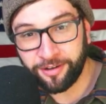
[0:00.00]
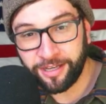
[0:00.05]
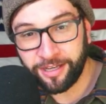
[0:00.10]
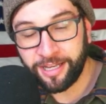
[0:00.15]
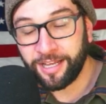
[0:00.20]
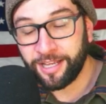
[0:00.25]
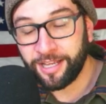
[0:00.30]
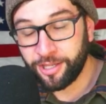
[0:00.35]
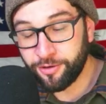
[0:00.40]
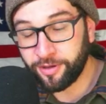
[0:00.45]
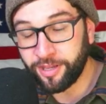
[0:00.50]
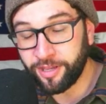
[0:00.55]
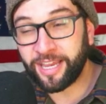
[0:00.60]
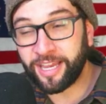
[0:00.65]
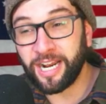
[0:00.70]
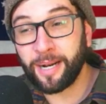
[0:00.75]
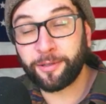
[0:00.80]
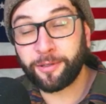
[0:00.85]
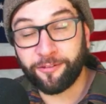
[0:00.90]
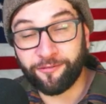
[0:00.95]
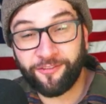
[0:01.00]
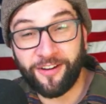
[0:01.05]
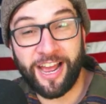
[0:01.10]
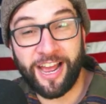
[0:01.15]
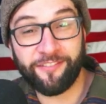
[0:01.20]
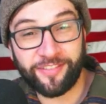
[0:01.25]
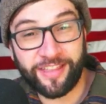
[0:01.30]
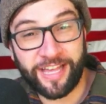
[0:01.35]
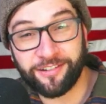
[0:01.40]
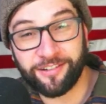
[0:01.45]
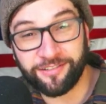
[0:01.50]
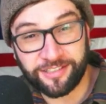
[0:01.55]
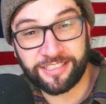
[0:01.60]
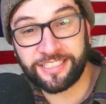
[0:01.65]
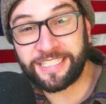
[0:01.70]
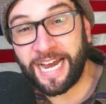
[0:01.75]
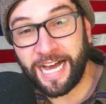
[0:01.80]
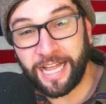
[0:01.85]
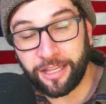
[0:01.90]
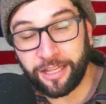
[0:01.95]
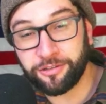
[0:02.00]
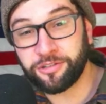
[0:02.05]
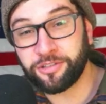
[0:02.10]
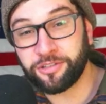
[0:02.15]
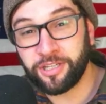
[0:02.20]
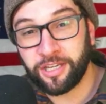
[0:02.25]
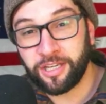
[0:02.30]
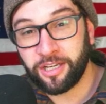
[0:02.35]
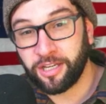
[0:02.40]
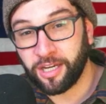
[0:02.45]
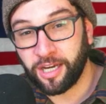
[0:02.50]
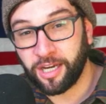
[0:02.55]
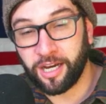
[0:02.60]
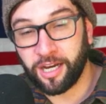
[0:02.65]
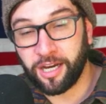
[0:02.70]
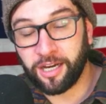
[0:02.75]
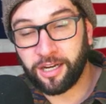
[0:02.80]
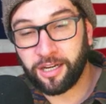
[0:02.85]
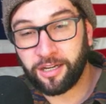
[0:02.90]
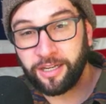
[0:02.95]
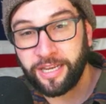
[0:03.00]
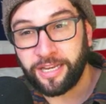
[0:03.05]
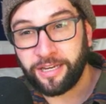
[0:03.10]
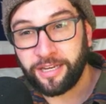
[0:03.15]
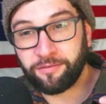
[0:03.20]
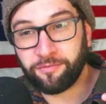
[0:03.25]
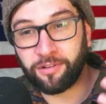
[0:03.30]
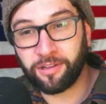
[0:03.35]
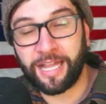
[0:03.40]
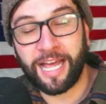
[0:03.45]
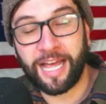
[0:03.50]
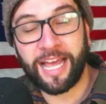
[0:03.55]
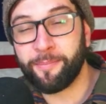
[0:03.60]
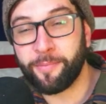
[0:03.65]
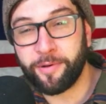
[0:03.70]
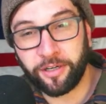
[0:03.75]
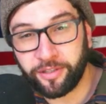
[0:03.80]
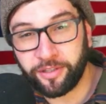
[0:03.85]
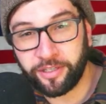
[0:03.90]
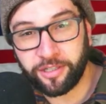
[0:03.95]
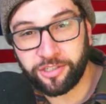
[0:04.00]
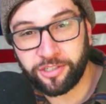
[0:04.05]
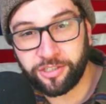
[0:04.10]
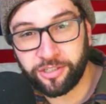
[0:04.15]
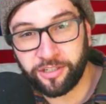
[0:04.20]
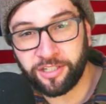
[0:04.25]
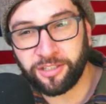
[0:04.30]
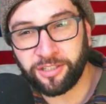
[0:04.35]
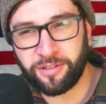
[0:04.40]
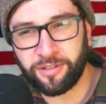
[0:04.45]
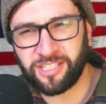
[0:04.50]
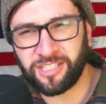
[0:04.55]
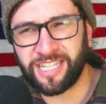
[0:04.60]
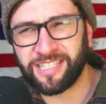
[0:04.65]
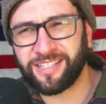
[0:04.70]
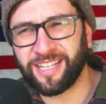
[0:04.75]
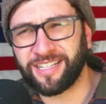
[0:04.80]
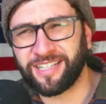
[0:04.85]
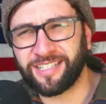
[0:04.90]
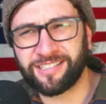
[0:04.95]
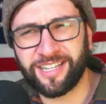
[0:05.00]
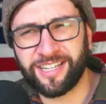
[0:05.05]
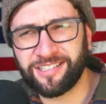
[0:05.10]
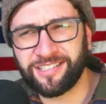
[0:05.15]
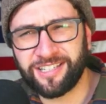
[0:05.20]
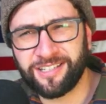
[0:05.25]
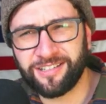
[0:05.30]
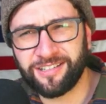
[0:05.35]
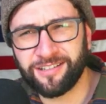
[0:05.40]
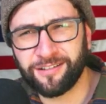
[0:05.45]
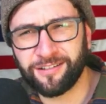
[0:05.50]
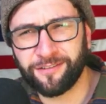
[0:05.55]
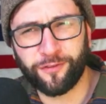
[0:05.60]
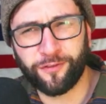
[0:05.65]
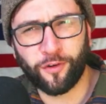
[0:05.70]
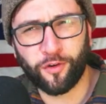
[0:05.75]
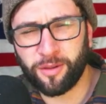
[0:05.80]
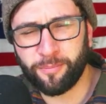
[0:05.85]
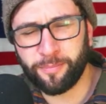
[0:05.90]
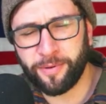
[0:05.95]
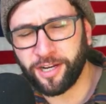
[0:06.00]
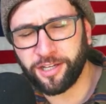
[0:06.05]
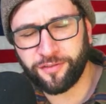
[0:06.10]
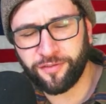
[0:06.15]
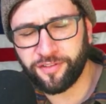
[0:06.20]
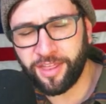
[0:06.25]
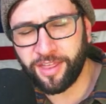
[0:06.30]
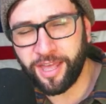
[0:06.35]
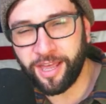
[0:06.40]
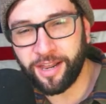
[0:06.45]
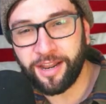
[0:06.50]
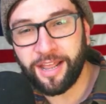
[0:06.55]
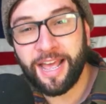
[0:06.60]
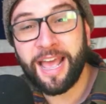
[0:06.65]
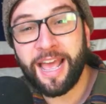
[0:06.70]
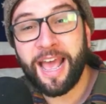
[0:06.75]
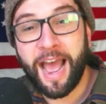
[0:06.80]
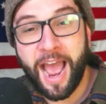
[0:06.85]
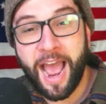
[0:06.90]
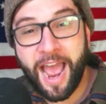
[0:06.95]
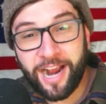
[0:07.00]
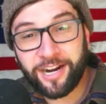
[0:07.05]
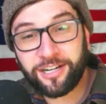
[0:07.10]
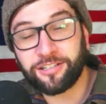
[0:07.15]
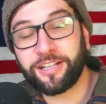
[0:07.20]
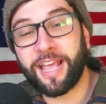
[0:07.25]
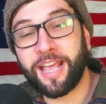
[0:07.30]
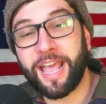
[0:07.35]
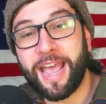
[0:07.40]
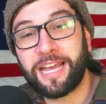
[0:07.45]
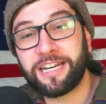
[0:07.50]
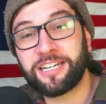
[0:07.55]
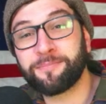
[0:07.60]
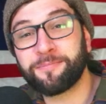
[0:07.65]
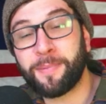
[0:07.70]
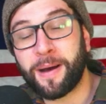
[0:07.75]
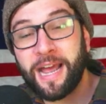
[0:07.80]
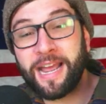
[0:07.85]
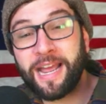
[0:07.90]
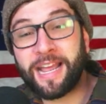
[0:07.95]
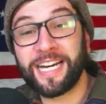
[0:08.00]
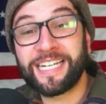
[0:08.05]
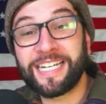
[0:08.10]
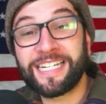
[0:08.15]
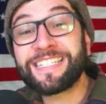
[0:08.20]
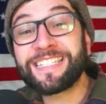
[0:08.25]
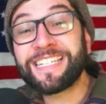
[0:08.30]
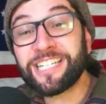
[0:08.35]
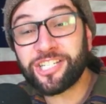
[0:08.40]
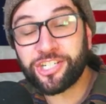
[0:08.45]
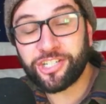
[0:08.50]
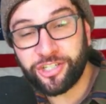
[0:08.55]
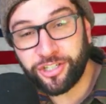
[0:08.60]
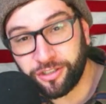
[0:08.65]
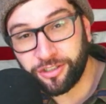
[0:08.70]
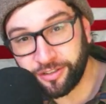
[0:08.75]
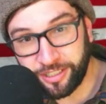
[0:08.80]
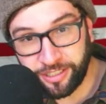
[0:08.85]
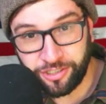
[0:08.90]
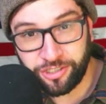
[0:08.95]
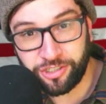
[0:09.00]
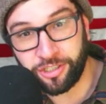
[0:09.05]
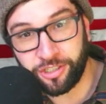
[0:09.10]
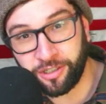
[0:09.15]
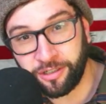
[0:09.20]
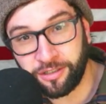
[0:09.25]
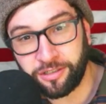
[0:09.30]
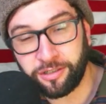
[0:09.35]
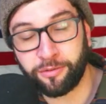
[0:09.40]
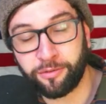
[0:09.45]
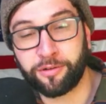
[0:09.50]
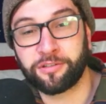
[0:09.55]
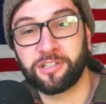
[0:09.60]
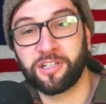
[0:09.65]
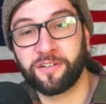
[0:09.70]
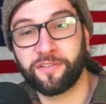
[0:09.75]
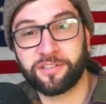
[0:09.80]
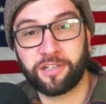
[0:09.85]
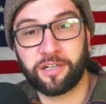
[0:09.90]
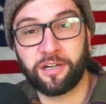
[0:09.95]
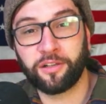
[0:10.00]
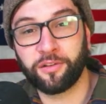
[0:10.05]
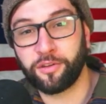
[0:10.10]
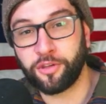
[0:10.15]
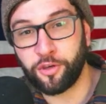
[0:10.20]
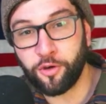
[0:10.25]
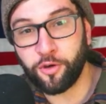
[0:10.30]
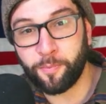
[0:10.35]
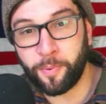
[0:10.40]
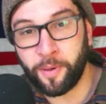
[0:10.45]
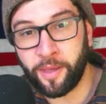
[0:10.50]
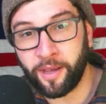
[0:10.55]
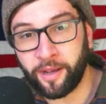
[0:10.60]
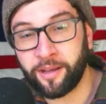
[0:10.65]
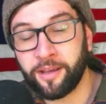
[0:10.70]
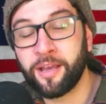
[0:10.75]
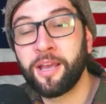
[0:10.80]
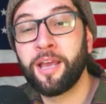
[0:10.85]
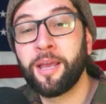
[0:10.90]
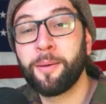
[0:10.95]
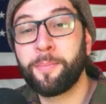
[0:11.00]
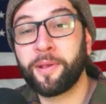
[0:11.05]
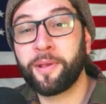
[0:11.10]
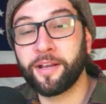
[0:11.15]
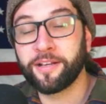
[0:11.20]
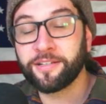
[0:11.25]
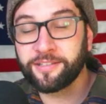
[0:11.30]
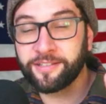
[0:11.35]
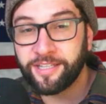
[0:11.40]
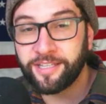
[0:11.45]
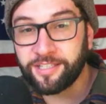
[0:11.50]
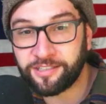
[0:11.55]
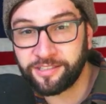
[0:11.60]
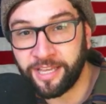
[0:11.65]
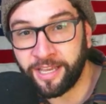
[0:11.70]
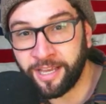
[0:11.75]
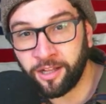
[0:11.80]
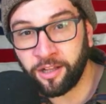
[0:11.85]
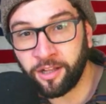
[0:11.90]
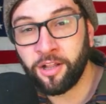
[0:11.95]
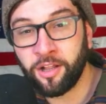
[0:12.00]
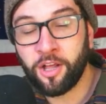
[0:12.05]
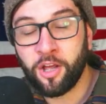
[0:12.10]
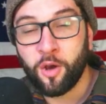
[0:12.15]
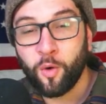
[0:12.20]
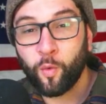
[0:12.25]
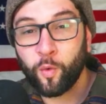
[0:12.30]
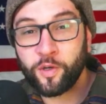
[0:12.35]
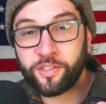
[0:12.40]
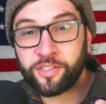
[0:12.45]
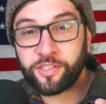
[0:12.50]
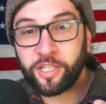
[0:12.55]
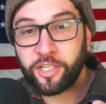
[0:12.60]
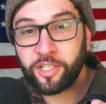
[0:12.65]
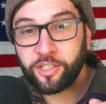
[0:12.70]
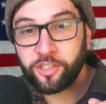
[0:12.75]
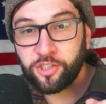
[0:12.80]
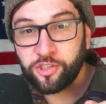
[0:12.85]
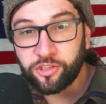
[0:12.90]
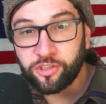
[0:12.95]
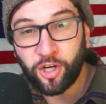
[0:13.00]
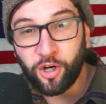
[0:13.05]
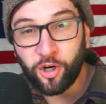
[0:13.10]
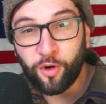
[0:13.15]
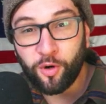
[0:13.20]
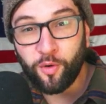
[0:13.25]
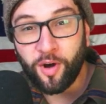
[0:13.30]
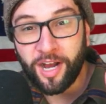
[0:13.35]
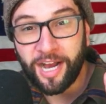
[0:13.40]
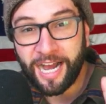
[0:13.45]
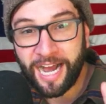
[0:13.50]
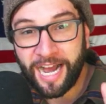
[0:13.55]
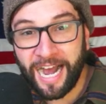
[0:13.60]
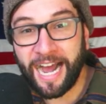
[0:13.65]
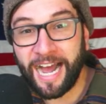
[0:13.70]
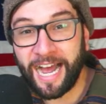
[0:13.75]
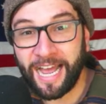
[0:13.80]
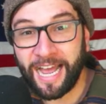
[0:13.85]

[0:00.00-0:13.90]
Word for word: You can get up to $5,000 in liability insurance, which it's like 60 or 40 bucks for that. I actually had to buy additional insurance through a service called UPIC because this sale was so high.